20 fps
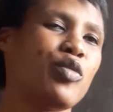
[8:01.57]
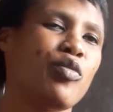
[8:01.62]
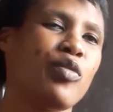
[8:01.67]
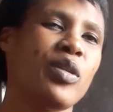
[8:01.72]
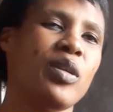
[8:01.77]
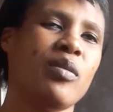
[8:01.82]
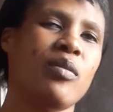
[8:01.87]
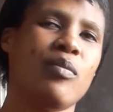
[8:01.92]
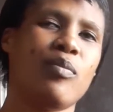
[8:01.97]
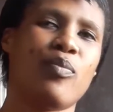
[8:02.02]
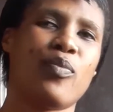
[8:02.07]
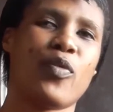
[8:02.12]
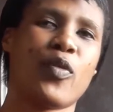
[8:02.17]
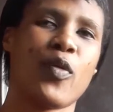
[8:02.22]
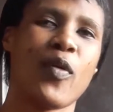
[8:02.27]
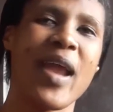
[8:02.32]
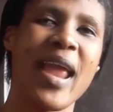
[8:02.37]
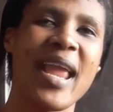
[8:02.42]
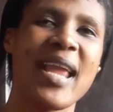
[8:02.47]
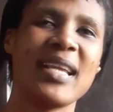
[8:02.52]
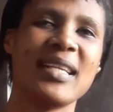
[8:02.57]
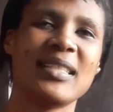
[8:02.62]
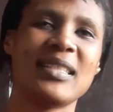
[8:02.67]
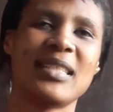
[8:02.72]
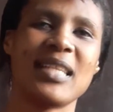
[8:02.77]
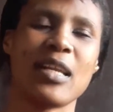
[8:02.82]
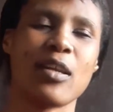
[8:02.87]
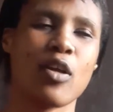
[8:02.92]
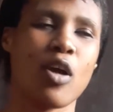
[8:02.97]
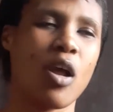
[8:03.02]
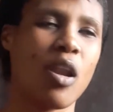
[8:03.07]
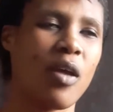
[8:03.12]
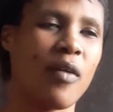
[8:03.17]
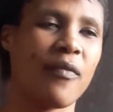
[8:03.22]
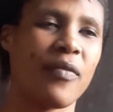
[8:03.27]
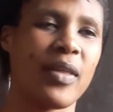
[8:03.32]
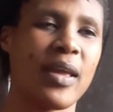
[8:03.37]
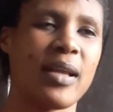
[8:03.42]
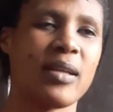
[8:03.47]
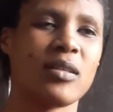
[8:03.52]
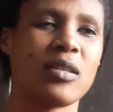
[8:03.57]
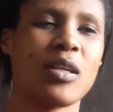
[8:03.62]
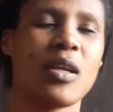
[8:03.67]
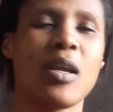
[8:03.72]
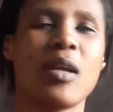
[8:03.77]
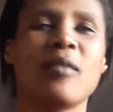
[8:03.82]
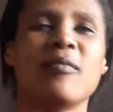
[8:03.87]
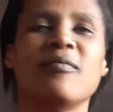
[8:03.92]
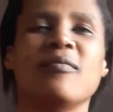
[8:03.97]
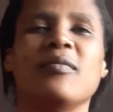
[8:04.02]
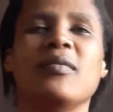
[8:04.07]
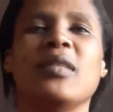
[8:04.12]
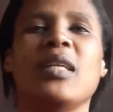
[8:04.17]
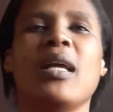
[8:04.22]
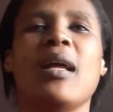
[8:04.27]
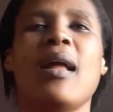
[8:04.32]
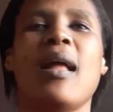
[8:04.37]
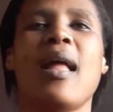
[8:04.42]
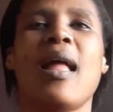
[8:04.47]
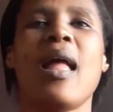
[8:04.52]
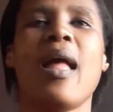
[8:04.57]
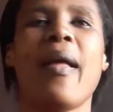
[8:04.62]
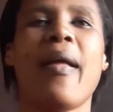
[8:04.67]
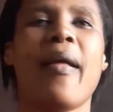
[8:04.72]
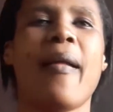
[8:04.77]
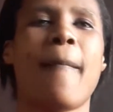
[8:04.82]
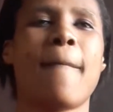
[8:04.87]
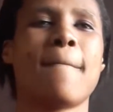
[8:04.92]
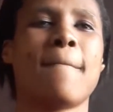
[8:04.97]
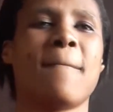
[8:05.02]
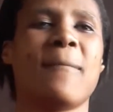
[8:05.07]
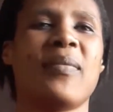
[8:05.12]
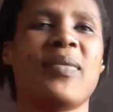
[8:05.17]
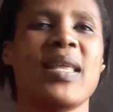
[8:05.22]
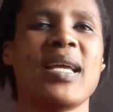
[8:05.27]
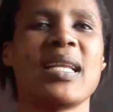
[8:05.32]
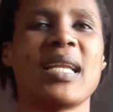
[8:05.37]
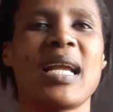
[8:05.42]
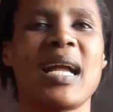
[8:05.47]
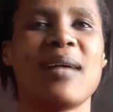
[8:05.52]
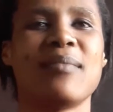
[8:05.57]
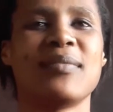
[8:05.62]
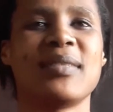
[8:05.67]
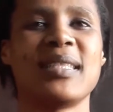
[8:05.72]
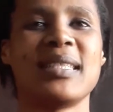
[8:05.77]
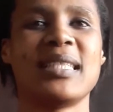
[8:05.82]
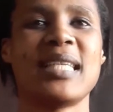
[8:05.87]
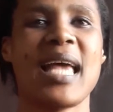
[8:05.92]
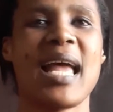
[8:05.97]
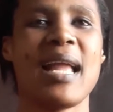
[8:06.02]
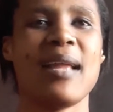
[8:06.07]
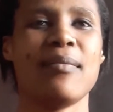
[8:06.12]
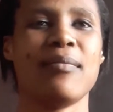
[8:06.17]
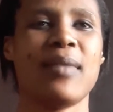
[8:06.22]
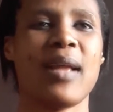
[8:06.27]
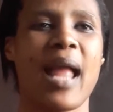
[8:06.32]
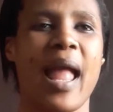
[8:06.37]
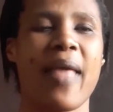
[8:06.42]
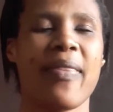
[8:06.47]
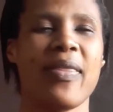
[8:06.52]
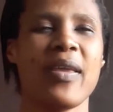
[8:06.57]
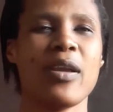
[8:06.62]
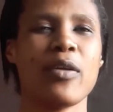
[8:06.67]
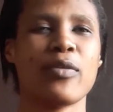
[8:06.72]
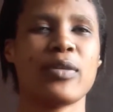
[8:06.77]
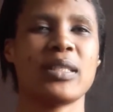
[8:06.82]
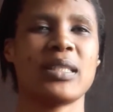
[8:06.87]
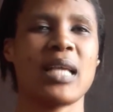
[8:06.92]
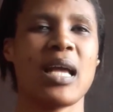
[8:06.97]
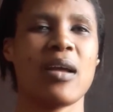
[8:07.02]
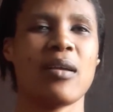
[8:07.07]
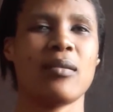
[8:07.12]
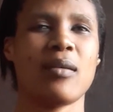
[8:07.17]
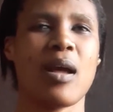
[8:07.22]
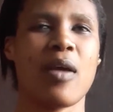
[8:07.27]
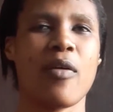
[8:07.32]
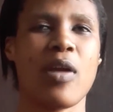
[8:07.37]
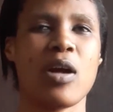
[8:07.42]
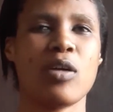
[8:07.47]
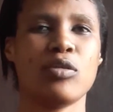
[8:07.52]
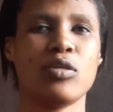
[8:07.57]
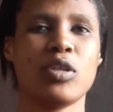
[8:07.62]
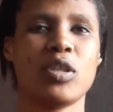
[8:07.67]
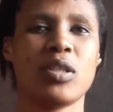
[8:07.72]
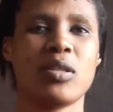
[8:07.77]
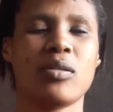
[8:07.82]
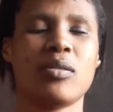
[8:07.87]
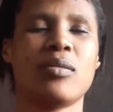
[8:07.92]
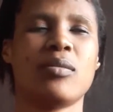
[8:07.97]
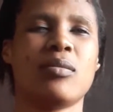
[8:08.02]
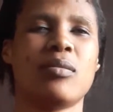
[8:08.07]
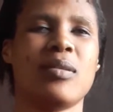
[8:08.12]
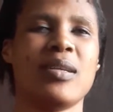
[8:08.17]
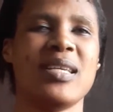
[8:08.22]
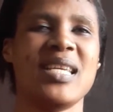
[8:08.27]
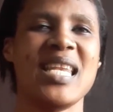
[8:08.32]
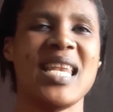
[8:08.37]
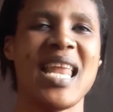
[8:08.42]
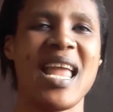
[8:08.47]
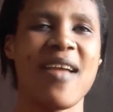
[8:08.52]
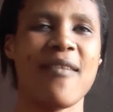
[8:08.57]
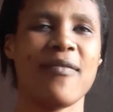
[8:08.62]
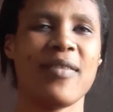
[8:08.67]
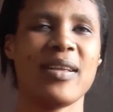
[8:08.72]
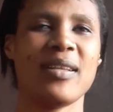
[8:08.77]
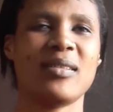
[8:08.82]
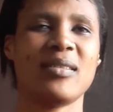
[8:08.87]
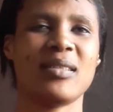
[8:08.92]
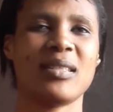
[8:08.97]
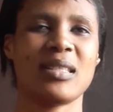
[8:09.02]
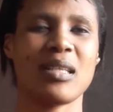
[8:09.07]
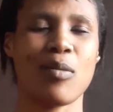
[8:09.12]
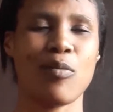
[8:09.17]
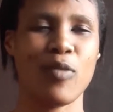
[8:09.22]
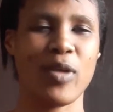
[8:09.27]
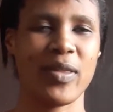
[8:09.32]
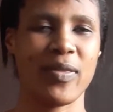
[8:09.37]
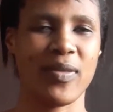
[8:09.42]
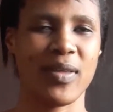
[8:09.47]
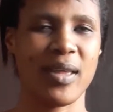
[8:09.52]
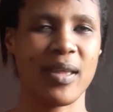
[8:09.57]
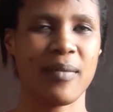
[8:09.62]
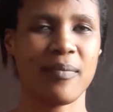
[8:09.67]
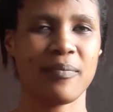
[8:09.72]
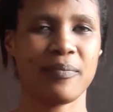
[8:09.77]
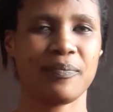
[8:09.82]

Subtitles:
We praised, and all of that. Hey, then comes the time. I think it was around 11, somewhere there.